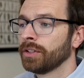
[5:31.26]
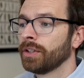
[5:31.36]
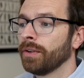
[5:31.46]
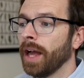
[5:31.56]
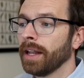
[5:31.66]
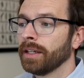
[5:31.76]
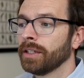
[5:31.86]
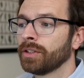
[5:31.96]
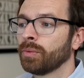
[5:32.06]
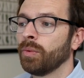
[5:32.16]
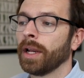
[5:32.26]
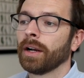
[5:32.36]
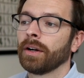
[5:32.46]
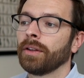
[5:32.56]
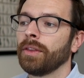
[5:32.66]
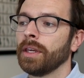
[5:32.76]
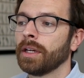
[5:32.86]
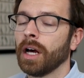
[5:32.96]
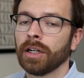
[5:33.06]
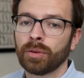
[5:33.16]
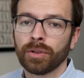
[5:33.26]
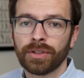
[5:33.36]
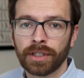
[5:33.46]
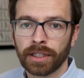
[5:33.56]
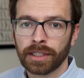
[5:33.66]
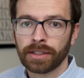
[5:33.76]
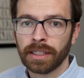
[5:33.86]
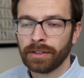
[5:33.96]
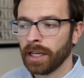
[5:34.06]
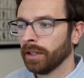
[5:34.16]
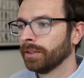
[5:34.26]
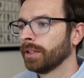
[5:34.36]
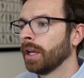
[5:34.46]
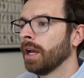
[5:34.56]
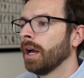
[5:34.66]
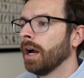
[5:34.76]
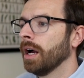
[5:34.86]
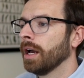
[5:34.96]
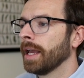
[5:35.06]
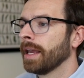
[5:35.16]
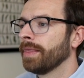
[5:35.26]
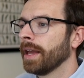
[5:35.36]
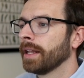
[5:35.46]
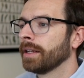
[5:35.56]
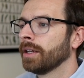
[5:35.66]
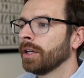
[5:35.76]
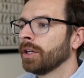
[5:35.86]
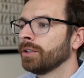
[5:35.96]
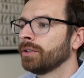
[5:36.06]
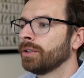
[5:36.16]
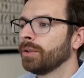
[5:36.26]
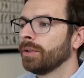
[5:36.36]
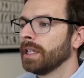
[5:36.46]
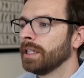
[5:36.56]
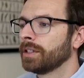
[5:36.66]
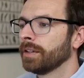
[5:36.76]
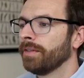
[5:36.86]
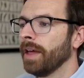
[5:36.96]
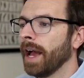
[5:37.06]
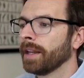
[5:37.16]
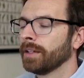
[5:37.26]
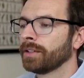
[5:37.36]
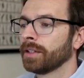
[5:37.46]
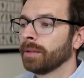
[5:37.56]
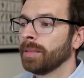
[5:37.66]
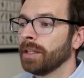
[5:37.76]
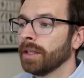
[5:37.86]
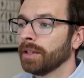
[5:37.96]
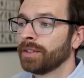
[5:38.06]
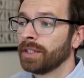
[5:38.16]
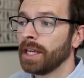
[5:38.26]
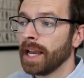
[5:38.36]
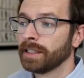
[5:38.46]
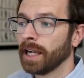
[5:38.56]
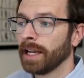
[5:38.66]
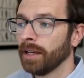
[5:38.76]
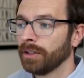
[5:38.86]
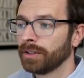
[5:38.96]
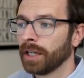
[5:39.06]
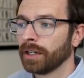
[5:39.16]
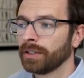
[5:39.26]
So that is where the College World Series is held. And then to the east of that is going to be the CHI Health Center.